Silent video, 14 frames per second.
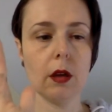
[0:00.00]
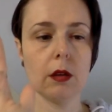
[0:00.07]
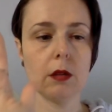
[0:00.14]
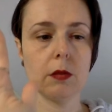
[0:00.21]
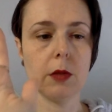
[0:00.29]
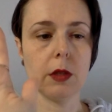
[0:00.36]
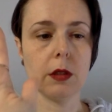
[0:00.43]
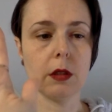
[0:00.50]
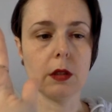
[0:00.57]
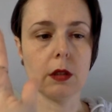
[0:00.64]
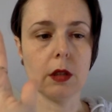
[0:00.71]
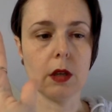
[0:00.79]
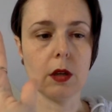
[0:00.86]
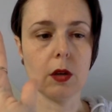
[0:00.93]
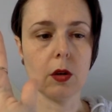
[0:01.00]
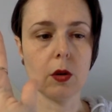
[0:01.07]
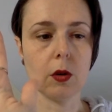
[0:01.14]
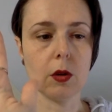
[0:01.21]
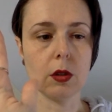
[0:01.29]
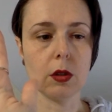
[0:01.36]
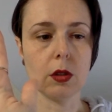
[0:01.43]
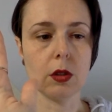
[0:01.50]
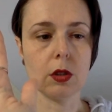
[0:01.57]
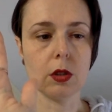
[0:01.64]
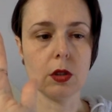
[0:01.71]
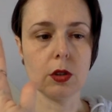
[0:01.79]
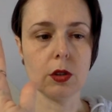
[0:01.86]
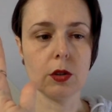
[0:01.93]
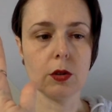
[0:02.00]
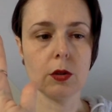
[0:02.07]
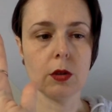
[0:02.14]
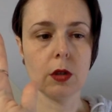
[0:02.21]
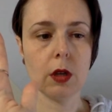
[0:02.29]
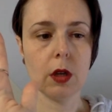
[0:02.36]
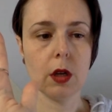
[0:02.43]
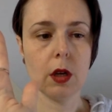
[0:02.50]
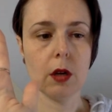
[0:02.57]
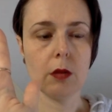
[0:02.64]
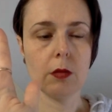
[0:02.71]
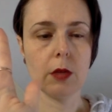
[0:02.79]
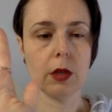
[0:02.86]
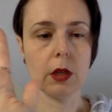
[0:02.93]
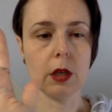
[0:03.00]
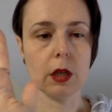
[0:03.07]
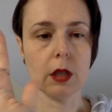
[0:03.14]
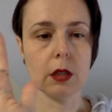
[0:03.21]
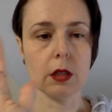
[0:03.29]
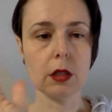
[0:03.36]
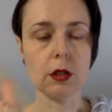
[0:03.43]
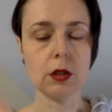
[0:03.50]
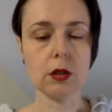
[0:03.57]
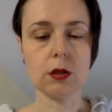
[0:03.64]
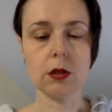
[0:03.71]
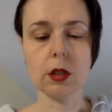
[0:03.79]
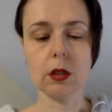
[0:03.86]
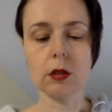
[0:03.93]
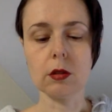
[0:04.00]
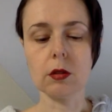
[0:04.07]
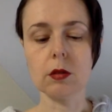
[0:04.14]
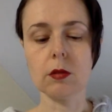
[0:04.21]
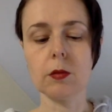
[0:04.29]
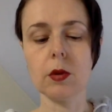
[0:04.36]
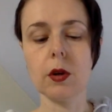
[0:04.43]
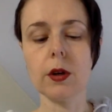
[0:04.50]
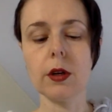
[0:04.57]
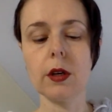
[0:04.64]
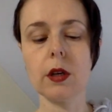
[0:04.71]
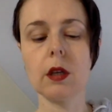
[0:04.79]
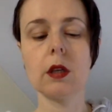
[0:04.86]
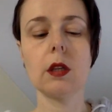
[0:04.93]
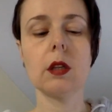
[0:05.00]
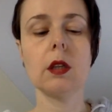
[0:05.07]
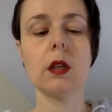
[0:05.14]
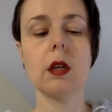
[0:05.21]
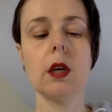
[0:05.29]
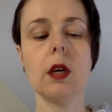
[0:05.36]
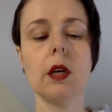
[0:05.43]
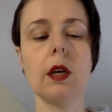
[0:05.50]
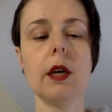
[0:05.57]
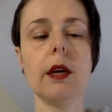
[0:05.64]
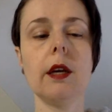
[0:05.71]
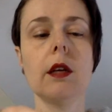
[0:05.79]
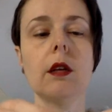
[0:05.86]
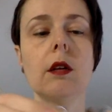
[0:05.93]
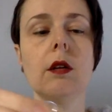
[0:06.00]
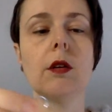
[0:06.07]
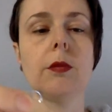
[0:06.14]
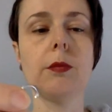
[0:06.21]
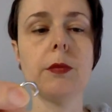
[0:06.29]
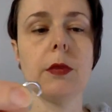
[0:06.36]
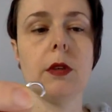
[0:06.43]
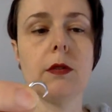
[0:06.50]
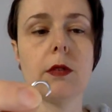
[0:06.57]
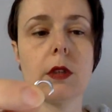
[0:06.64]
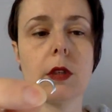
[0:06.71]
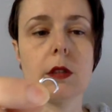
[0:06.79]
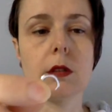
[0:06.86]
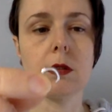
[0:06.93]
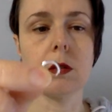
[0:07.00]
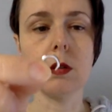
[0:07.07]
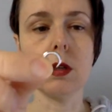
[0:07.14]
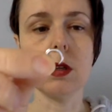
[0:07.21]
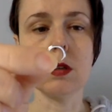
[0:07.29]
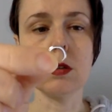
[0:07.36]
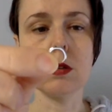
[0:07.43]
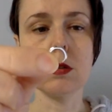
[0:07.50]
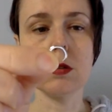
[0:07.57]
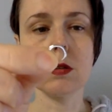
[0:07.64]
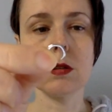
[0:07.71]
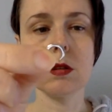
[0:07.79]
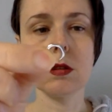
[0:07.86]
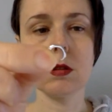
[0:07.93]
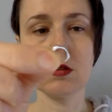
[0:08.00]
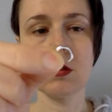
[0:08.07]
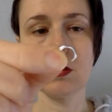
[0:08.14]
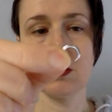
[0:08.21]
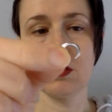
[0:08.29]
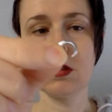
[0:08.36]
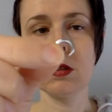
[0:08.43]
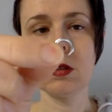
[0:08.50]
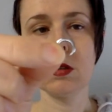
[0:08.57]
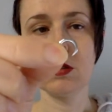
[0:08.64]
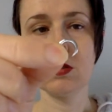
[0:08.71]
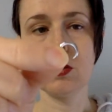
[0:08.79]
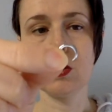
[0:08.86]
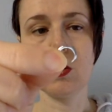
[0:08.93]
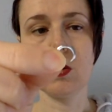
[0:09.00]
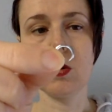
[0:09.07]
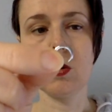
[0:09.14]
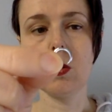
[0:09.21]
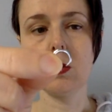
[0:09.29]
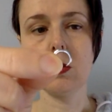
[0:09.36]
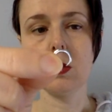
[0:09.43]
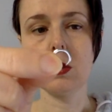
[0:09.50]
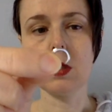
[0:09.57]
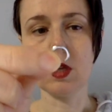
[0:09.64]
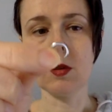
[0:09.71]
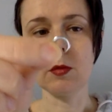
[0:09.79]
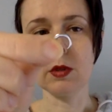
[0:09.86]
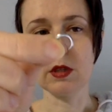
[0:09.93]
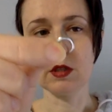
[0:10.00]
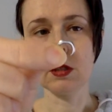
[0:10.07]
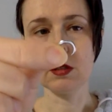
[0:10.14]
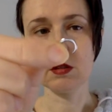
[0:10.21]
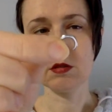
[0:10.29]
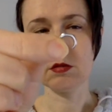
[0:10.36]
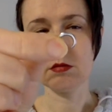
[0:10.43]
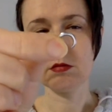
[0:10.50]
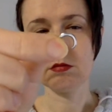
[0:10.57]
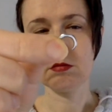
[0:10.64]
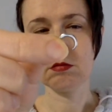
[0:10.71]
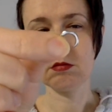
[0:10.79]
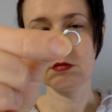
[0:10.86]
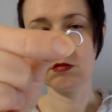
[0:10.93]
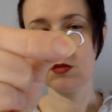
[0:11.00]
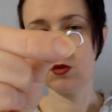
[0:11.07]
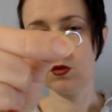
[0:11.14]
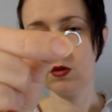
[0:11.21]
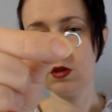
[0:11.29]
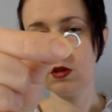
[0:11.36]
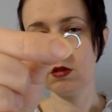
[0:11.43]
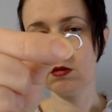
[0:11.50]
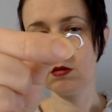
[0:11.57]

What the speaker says: It's basically a horseshoe, but it has that straight little part, and it even has little ears to hold to stay in place. You see it?